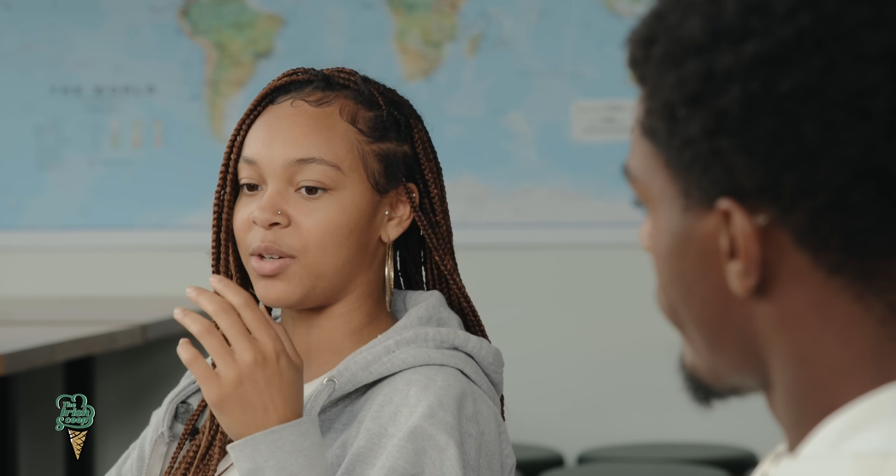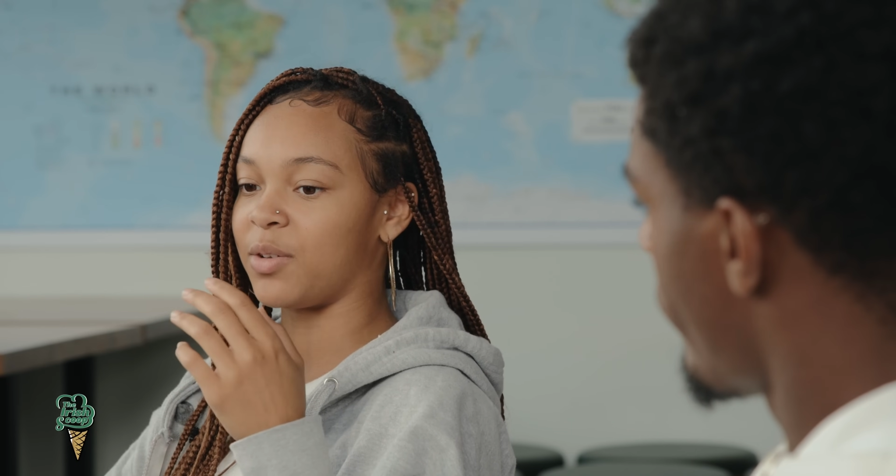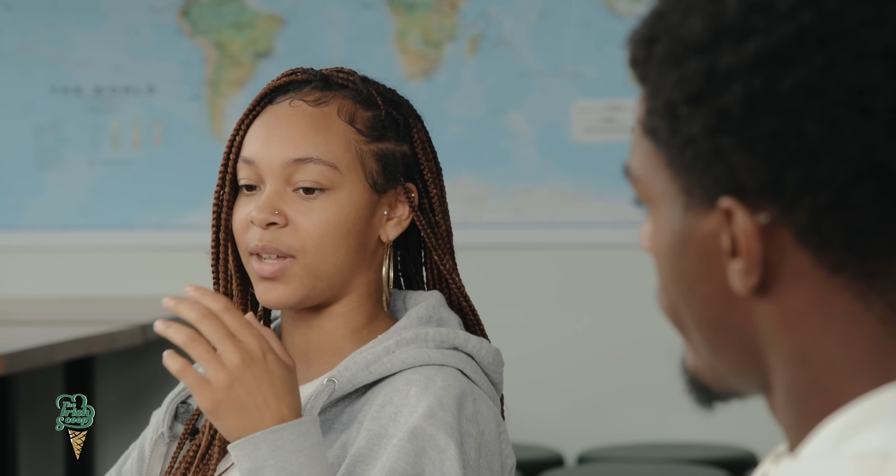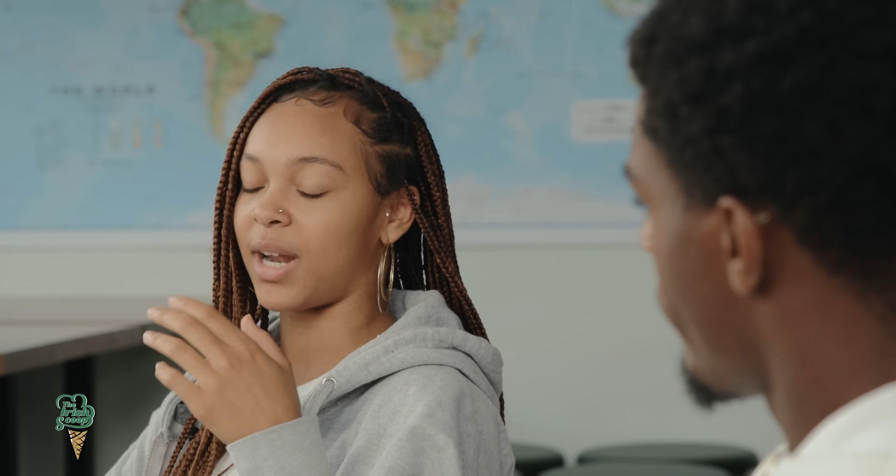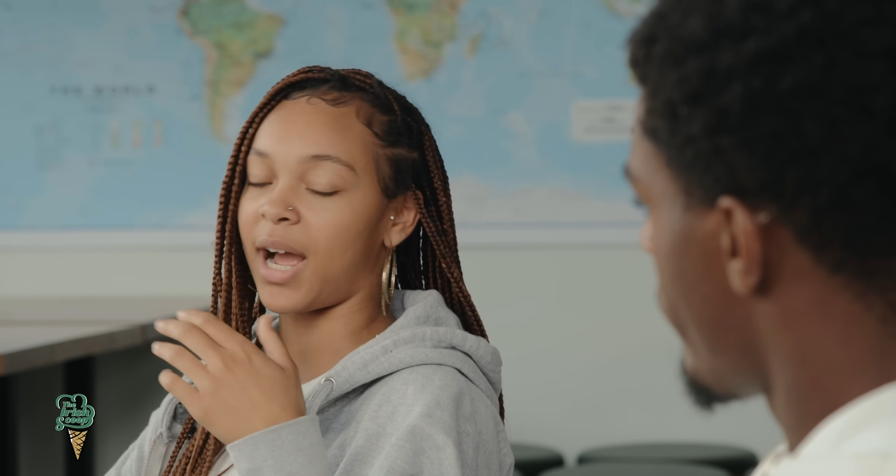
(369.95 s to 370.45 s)

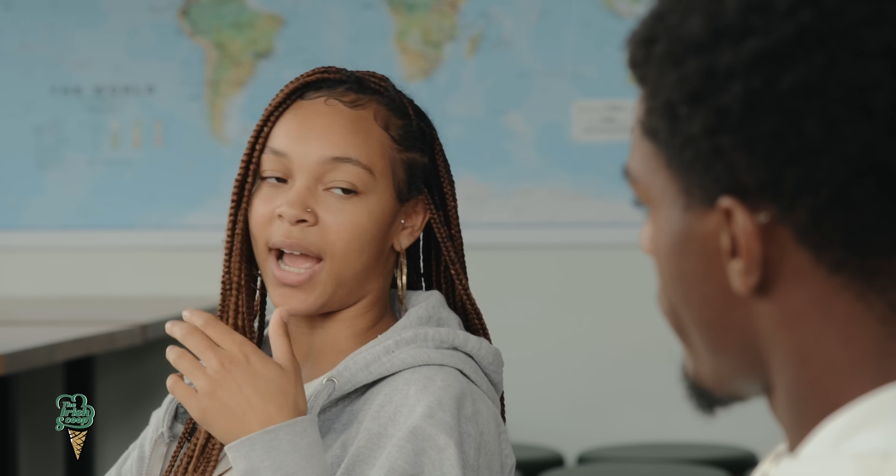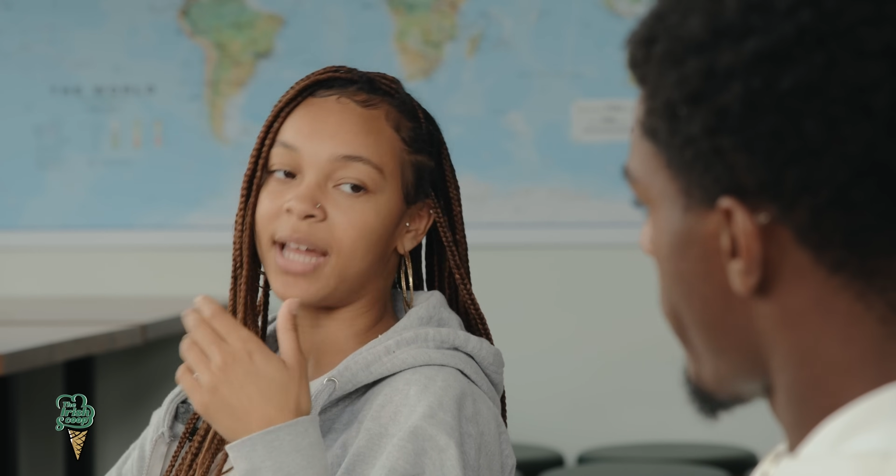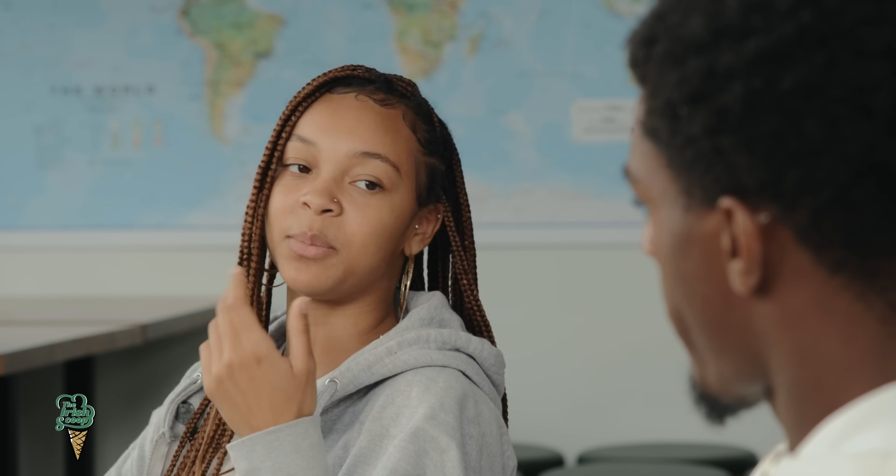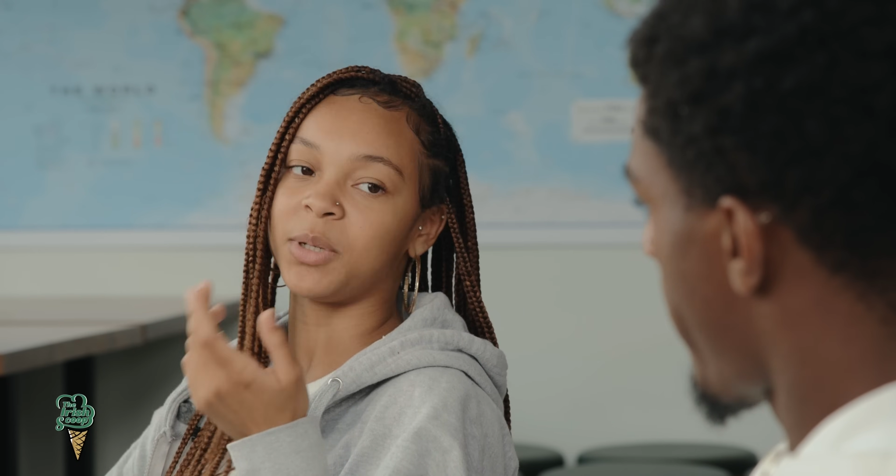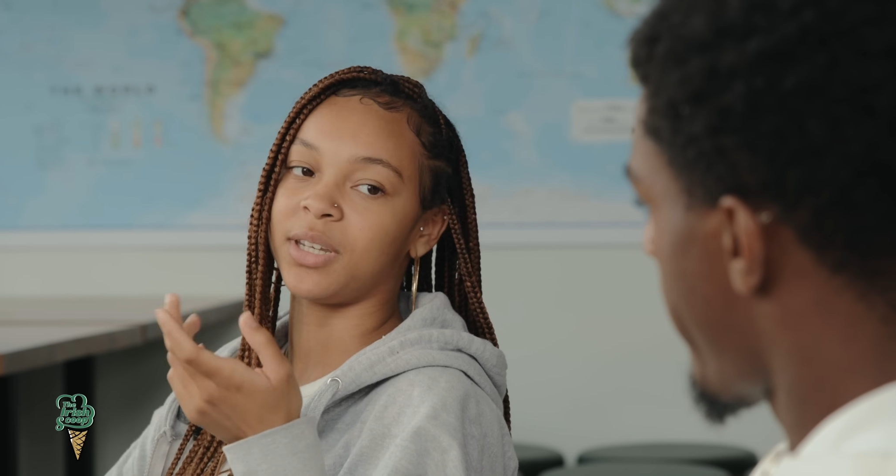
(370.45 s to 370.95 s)
knew that I
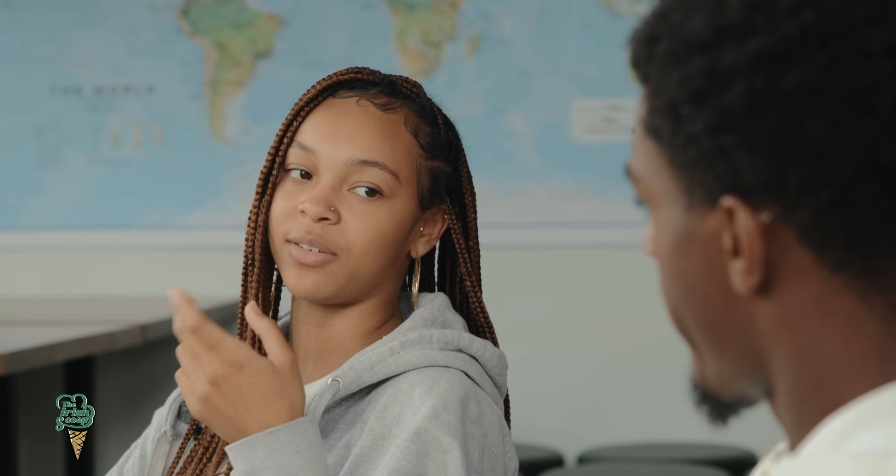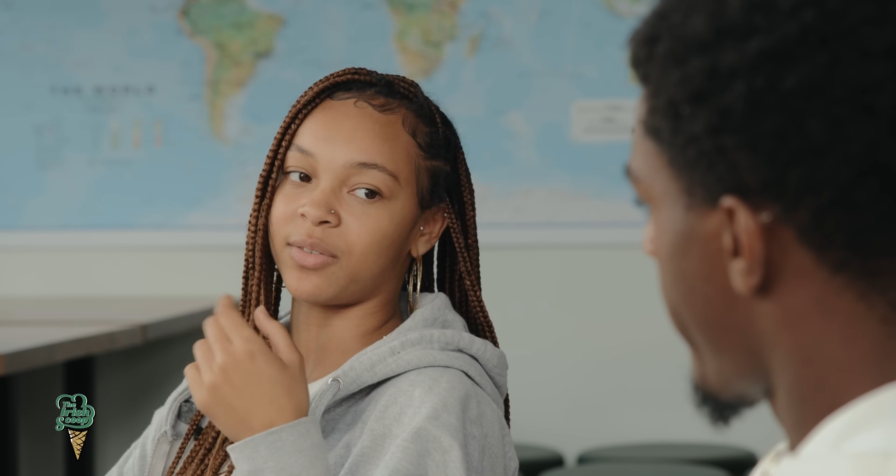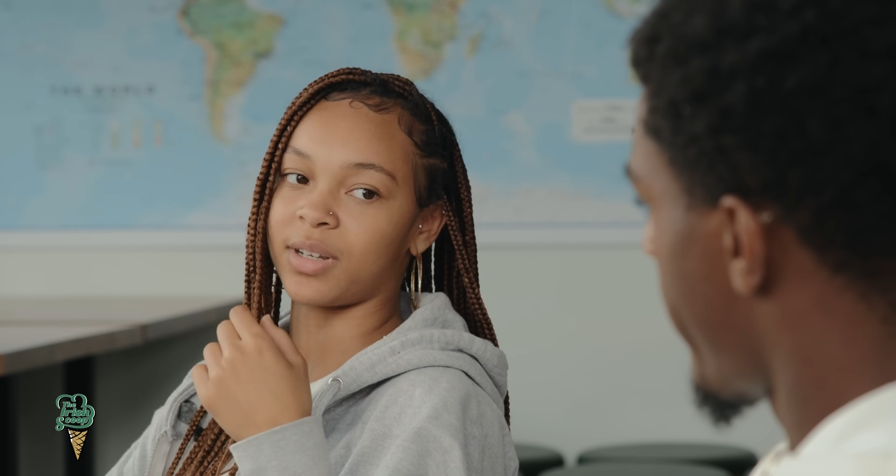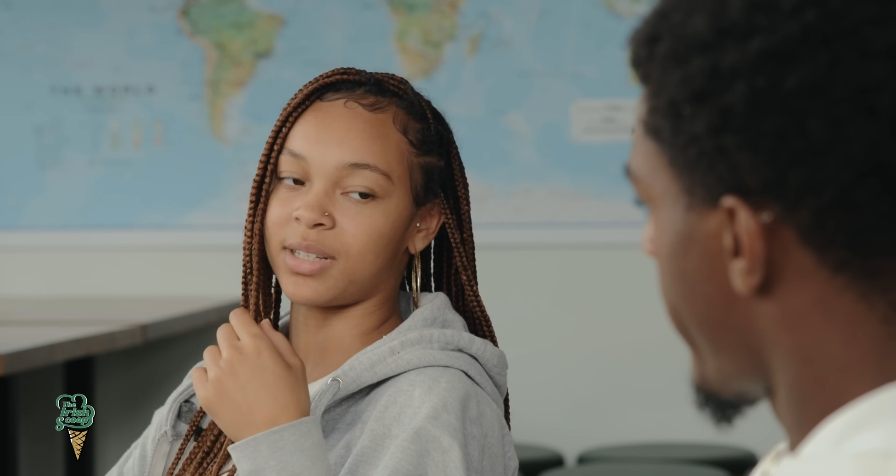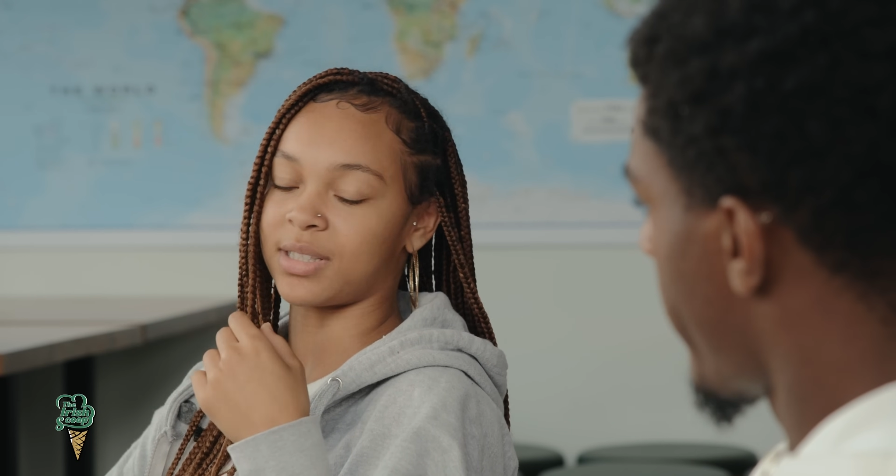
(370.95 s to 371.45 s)
had to be
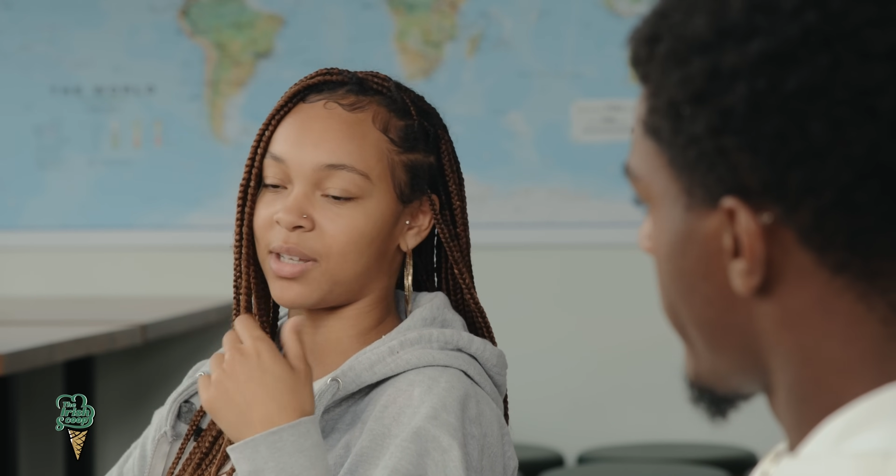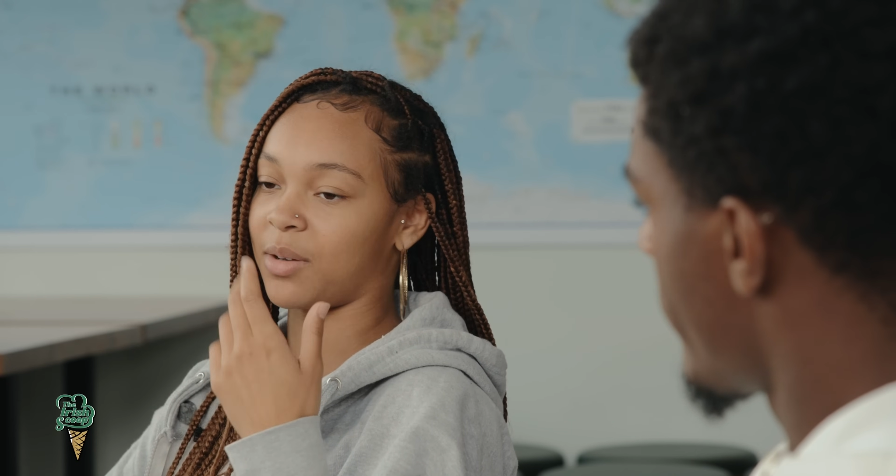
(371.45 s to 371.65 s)
different.